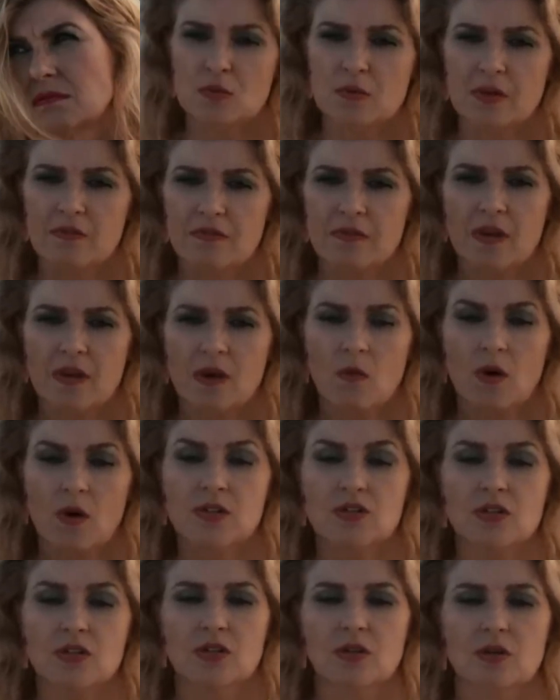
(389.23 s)
woman,
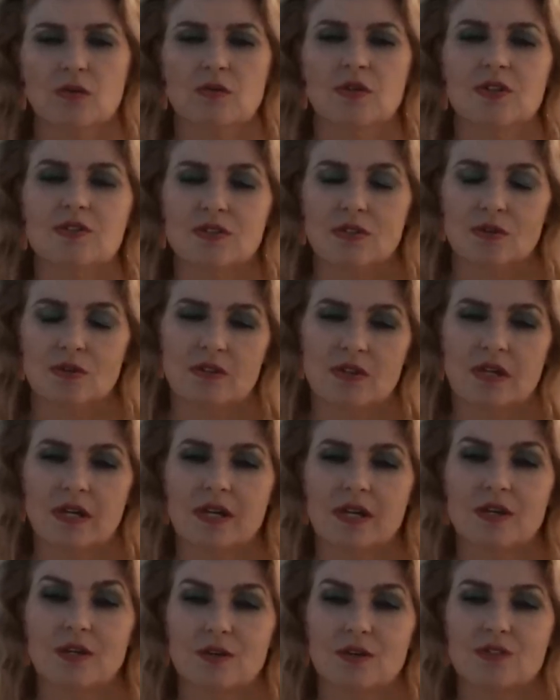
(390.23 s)
especially by the
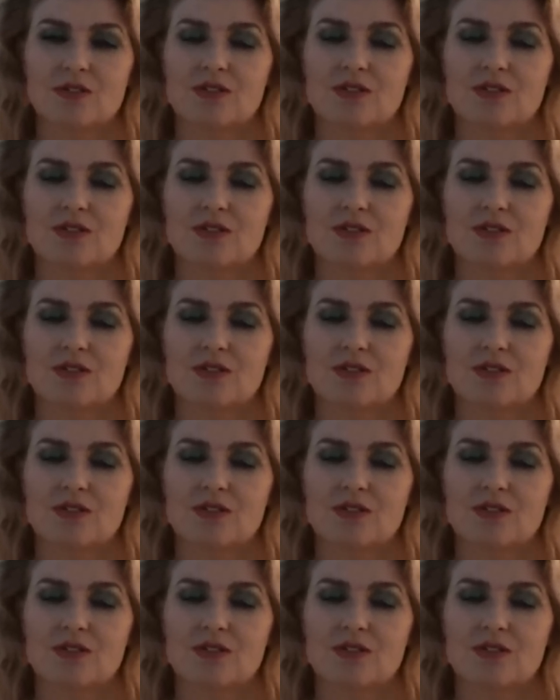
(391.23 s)
in-laws with